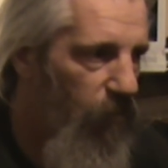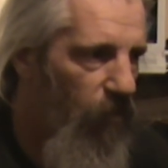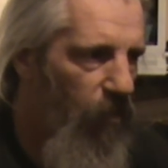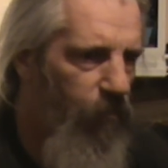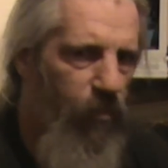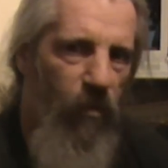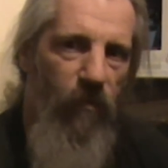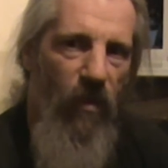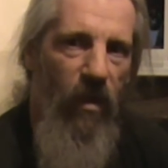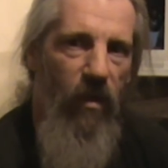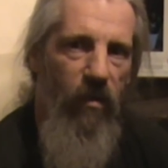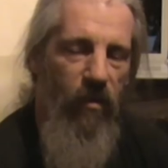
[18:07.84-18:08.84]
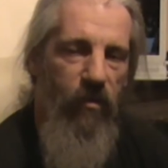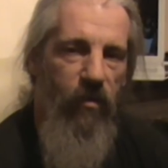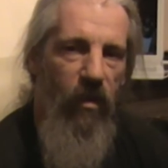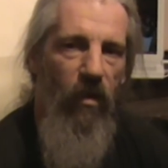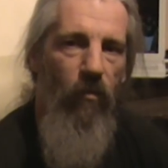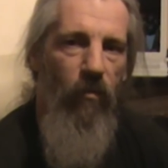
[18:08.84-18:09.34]
improve their
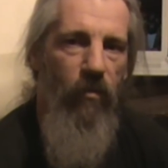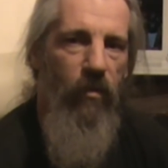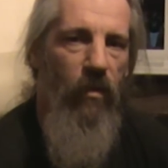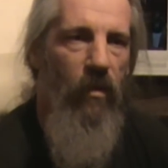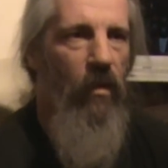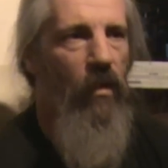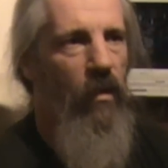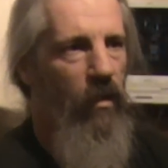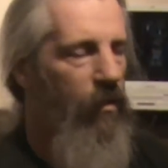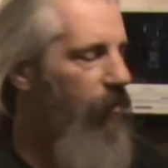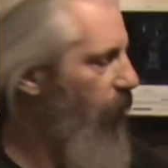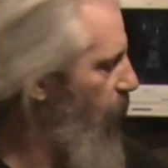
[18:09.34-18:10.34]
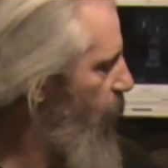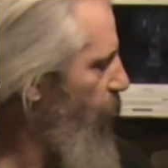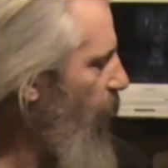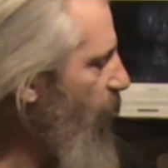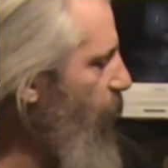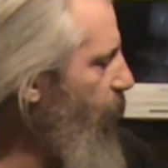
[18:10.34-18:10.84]
skills as a
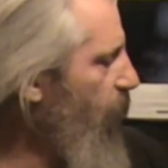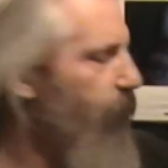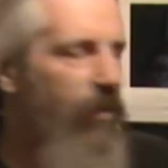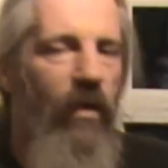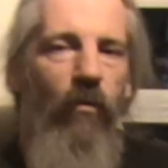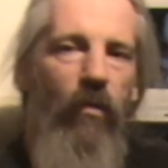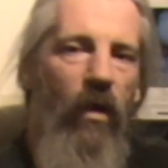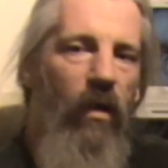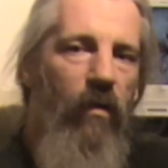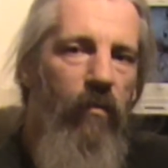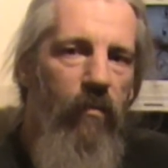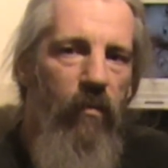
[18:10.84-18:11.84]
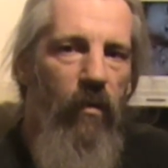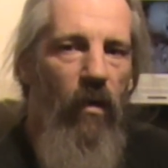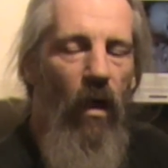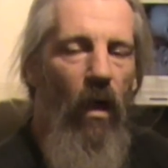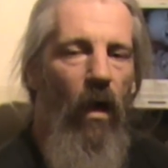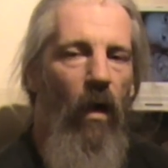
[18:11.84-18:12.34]
recipe builder.
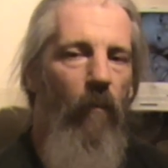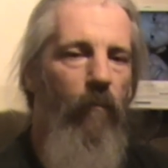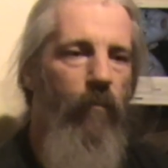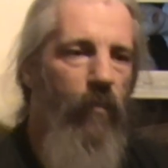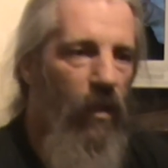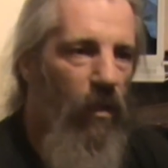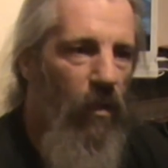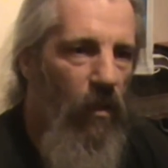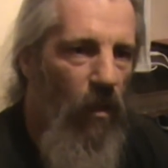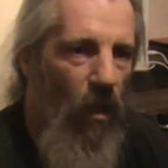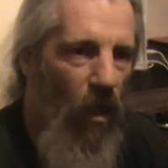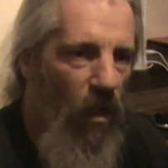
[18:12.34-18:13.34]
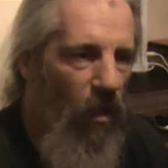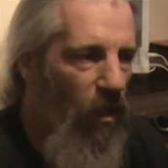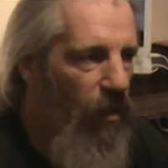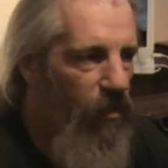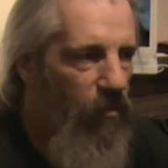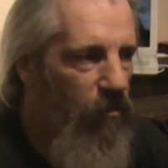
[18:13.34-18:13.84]
I
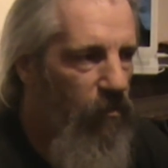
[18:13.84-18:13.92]
like